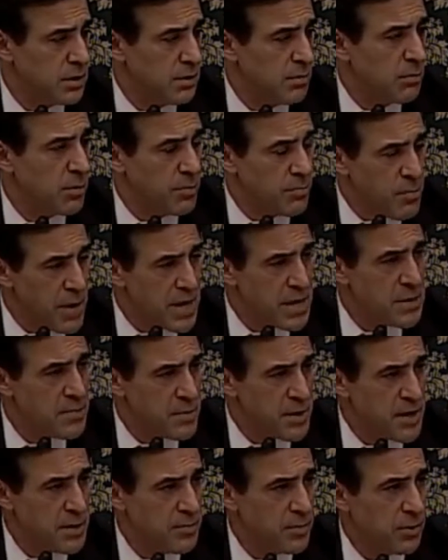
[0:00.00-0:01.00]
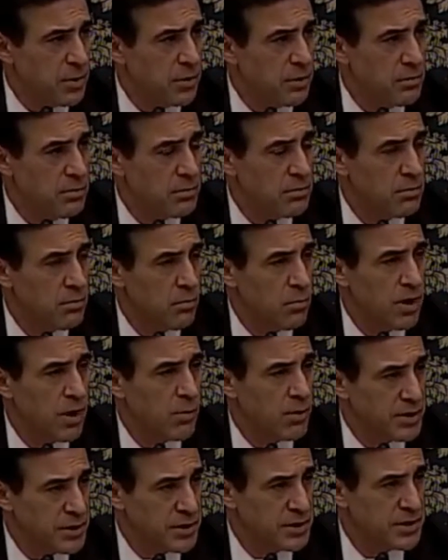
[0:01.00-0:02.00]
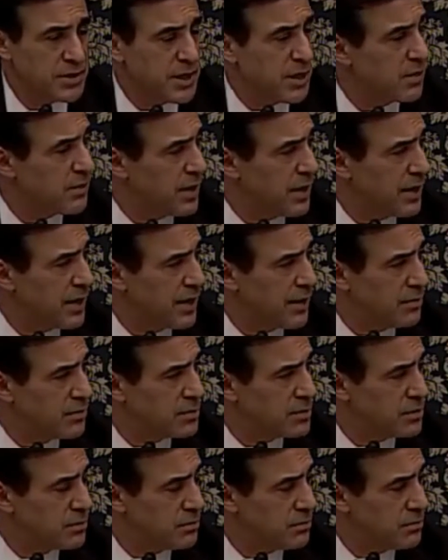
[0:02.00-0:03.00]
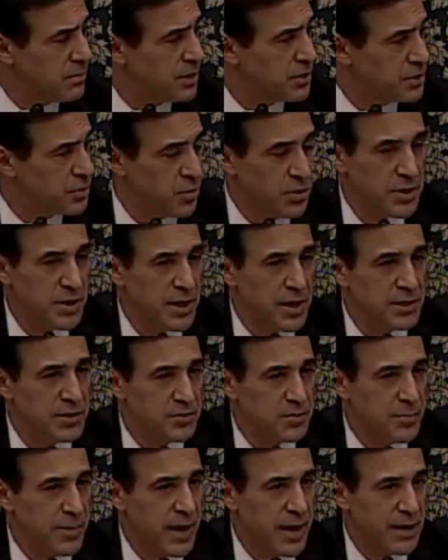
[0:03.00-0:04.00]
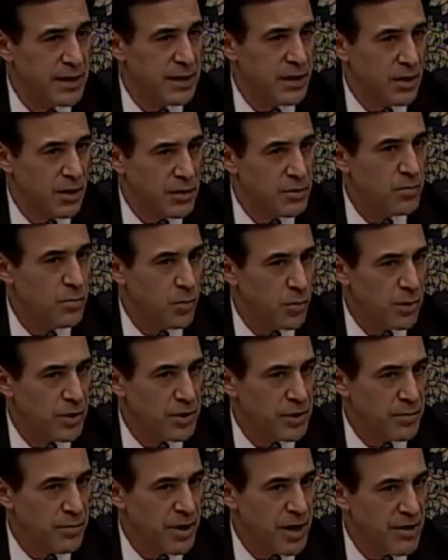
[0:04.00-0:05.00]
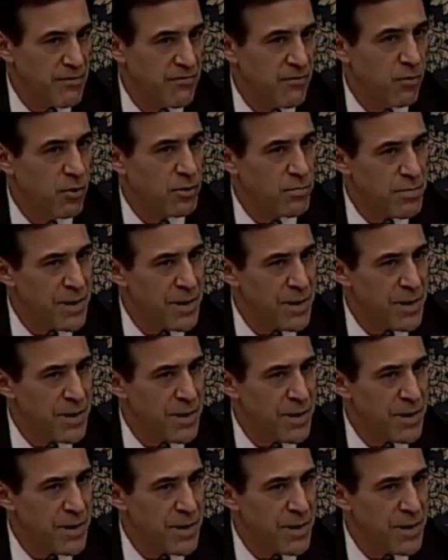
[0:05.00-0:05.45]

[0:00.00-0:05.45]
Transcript: But many people, when I went to sell that house, enjoyed the extra backyard and were willing to pay for it.